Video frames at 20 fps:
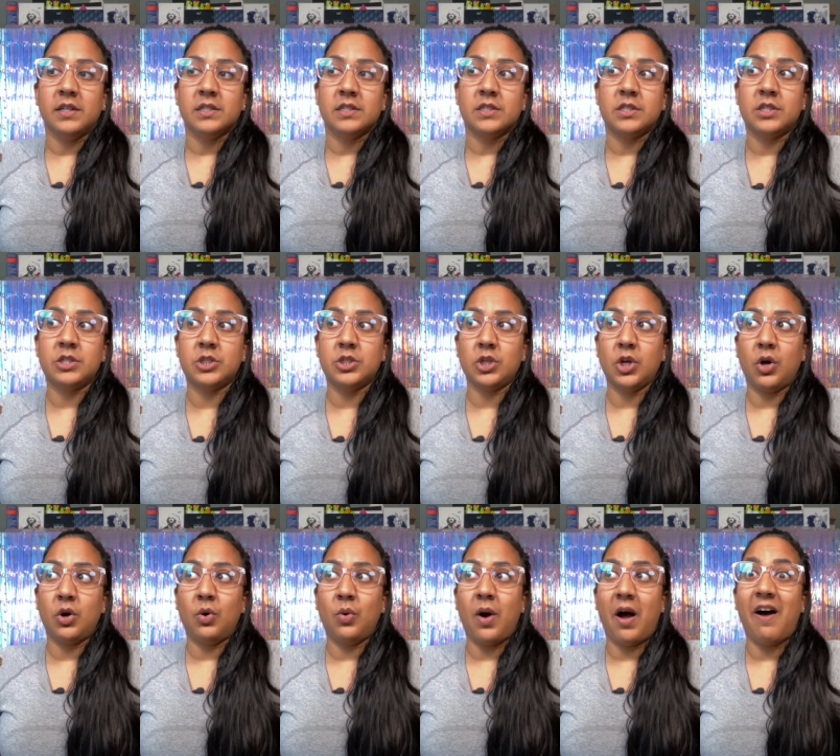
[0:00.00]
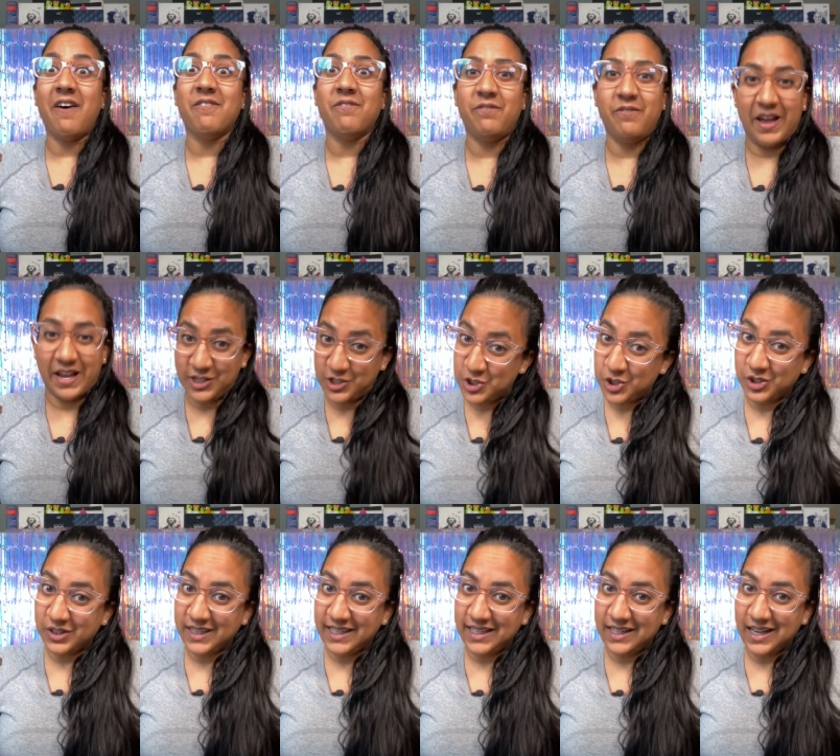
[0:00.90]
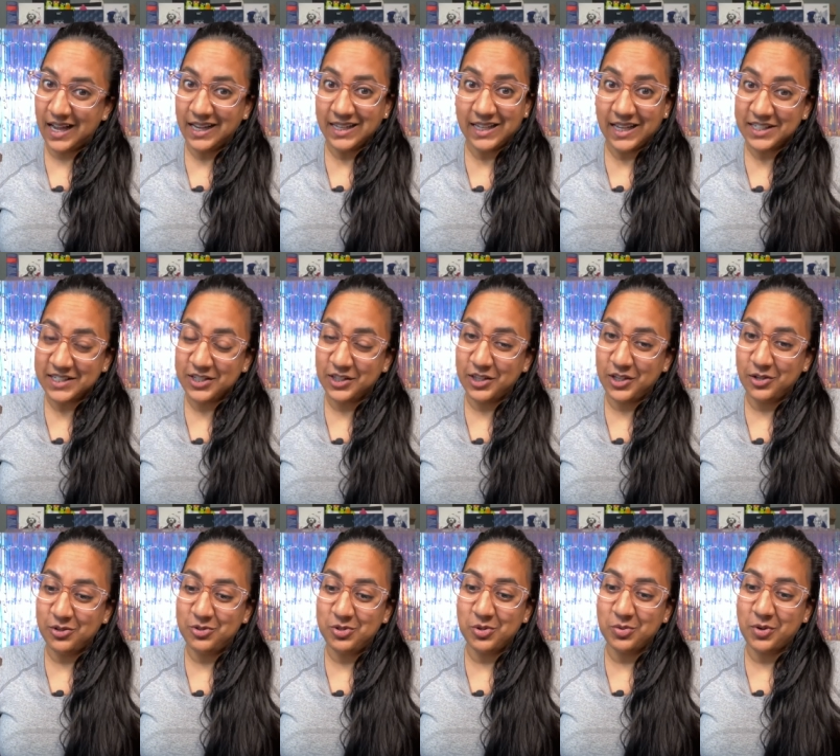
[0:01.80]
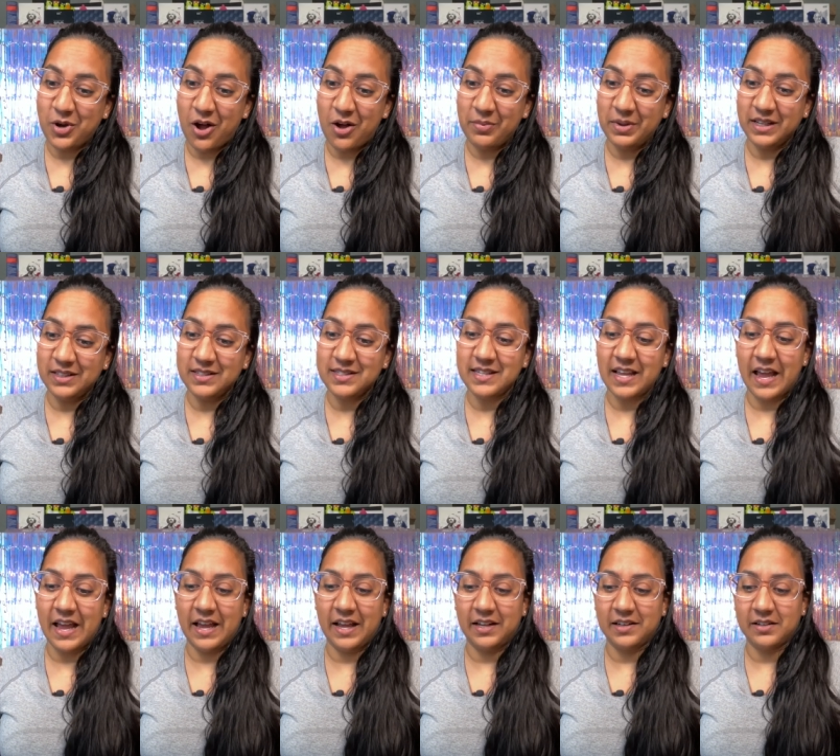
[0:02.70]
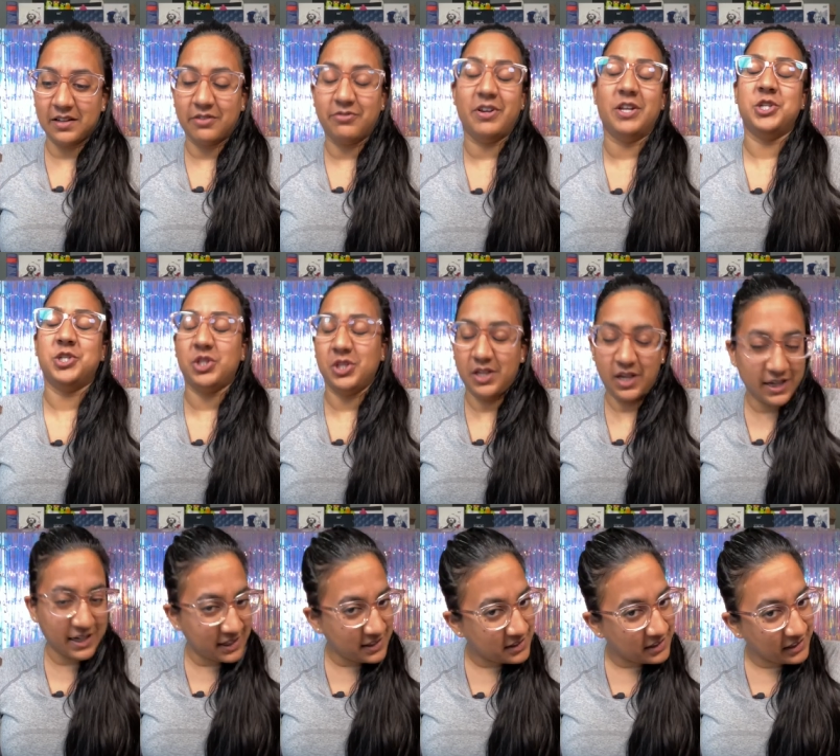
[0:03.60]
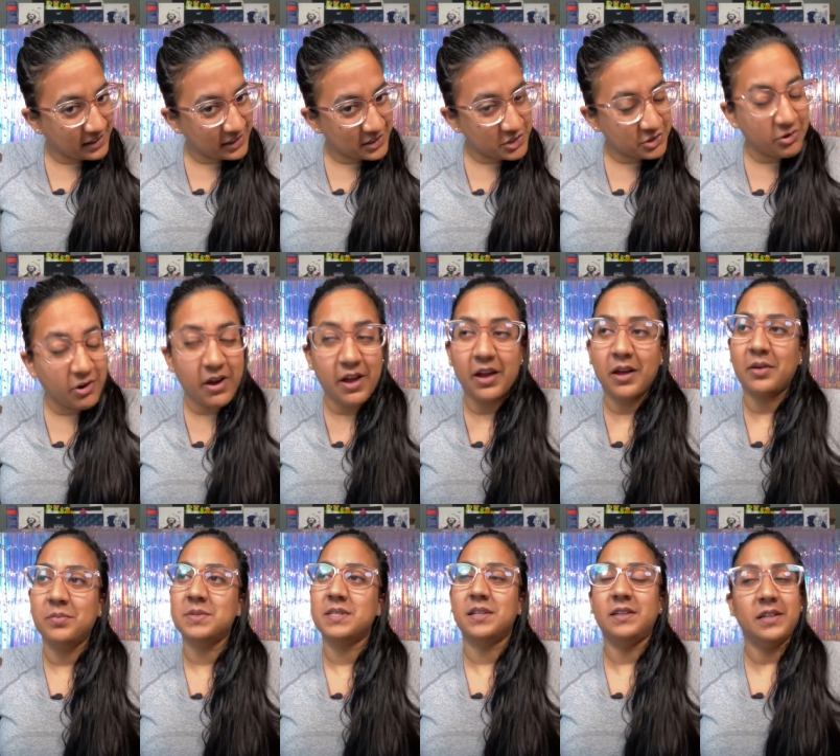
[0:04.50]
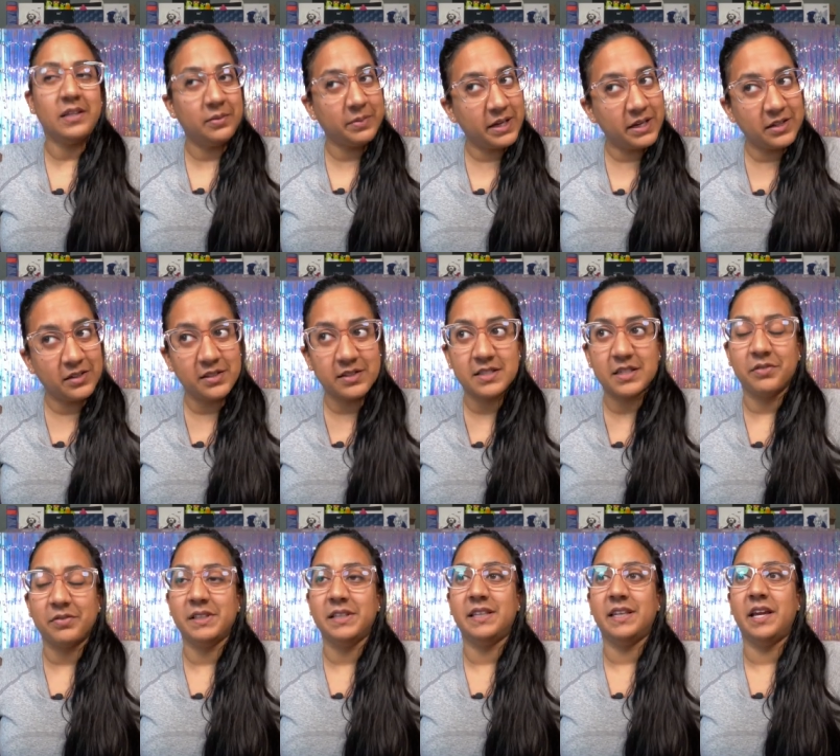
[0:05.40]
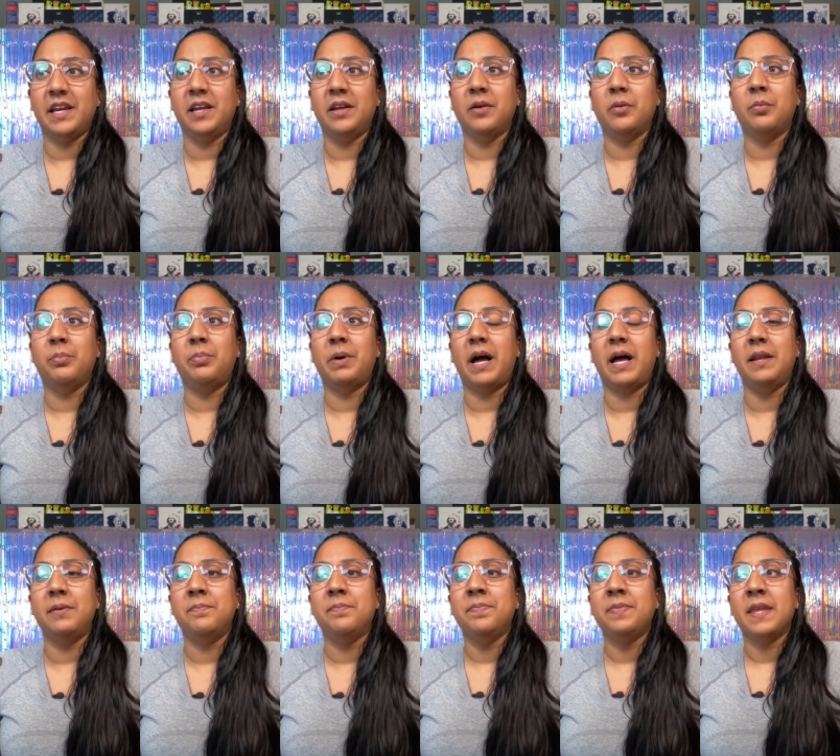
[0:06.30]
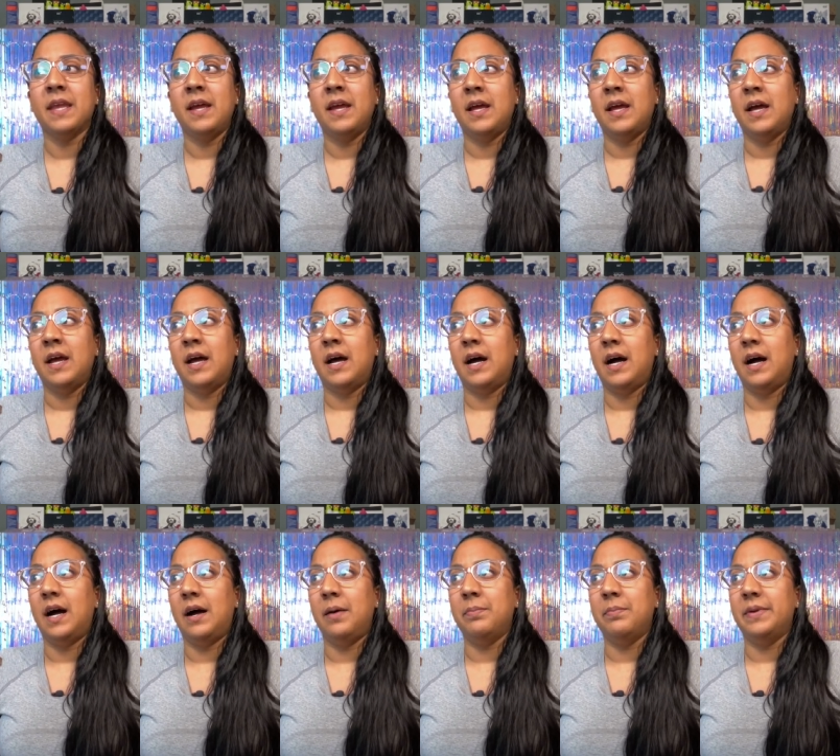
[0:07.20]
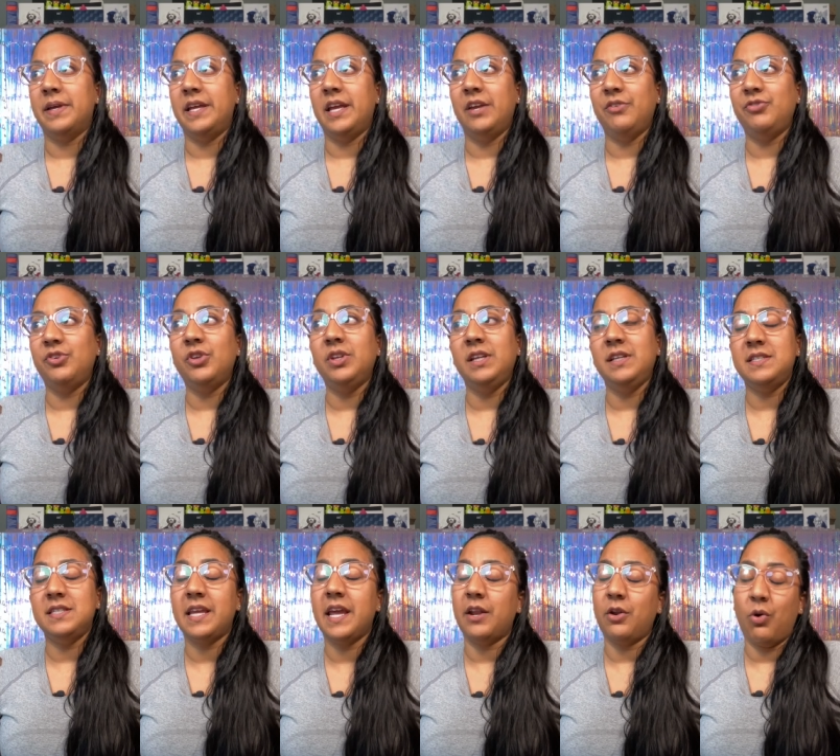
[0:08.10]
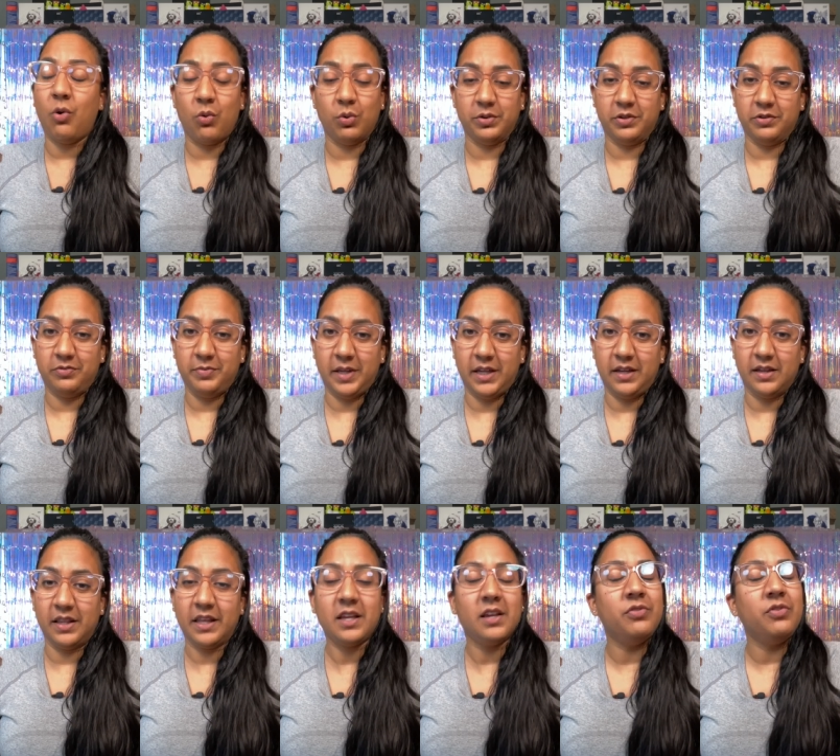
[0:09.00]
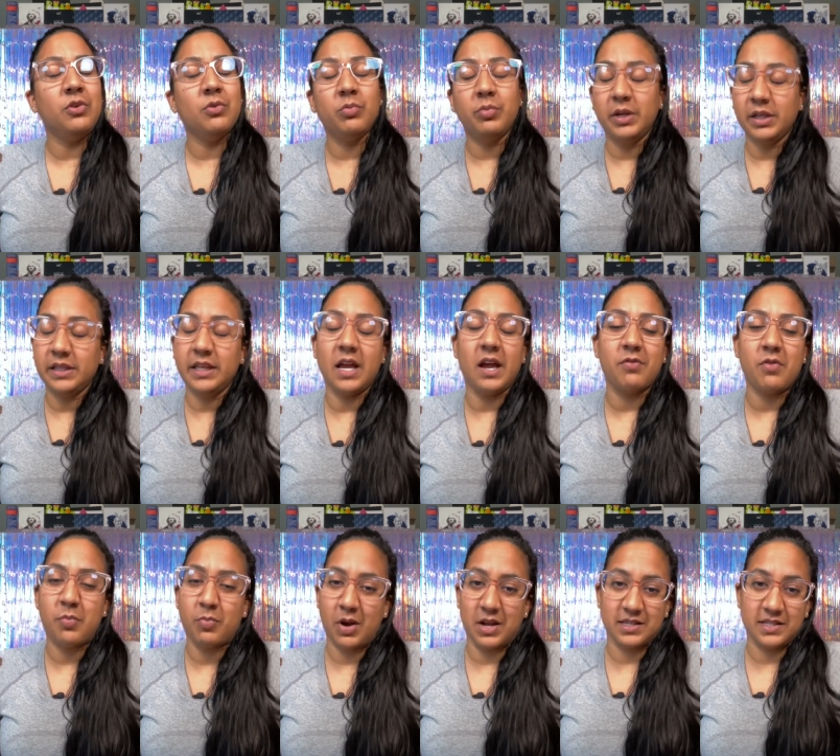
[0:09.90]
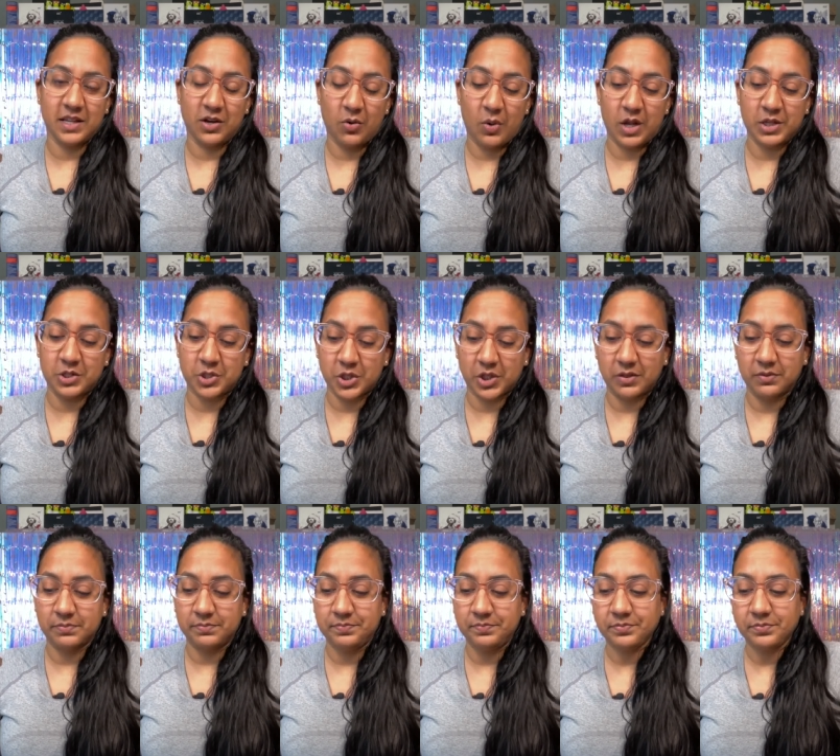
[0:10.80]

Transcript: So eventually I get to the YouTube comments, and eventually I get to the Instagrams and emails and everything. But if you need to get a hold of me, like if you really have a pressing question,